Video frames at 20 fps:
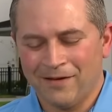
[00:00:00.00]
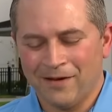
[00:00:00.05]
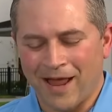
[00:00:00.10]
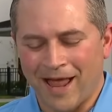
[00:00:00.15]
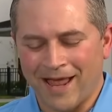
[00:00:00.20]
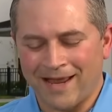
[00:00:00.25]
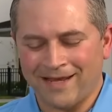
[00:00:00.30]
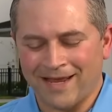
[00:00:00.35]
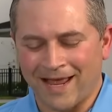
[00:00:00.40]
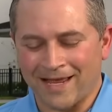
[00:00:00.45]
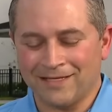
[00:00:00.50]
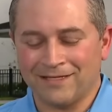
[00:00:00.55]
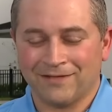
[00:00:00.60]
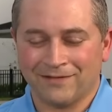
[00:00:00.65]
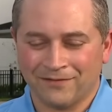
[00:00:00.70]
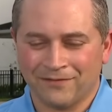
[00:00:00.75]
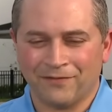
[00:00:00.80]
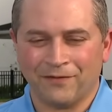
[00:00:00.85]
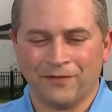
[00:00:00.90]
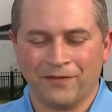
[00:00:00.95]
And
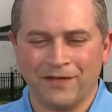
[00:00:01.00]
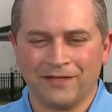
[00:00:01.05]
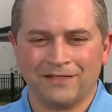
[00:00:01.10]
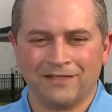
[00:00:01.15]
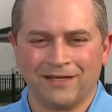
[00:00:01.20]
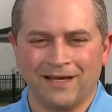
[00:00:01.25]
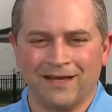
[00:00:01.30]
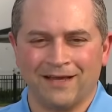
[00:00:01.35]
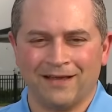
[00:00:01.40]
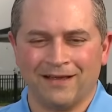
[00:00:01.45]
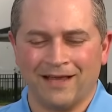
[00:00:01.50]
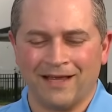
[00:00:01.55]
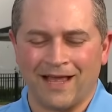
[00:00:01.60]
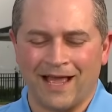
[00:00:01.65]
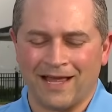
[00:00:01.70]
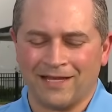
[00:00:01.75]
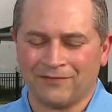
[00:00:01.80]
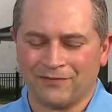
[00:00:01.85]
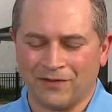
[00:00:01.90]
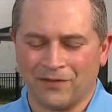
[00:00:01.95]
as for
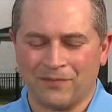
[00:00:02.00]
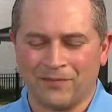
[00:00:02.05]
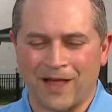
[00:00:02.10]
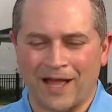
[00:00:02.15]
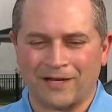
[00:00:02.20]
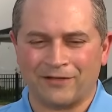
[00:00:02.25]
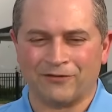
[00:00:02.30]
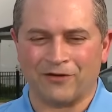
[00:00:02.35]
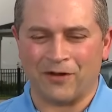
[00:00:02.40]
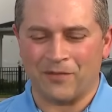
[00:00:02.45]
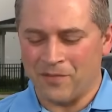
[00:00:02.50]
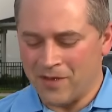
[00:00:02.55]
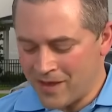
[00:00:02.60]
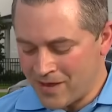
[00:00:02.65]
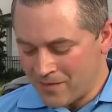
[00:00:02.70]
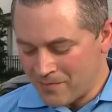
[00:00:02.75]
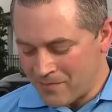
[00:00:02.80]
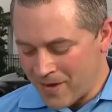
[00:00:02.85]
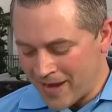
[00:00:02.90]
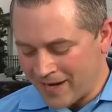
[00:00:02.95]
the black drum
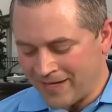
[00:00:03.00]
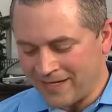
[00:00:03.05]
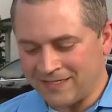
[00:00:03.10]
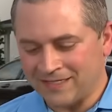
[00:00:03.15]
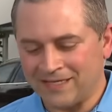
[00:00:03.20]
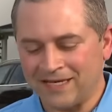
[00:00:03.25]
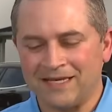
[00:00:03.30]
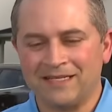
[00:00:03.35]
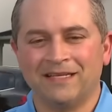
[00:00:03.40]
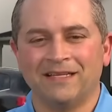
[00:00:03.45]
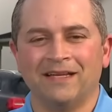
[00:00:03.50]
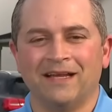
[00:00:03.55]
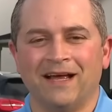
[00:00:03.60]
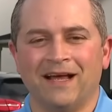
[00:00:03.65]
mating season,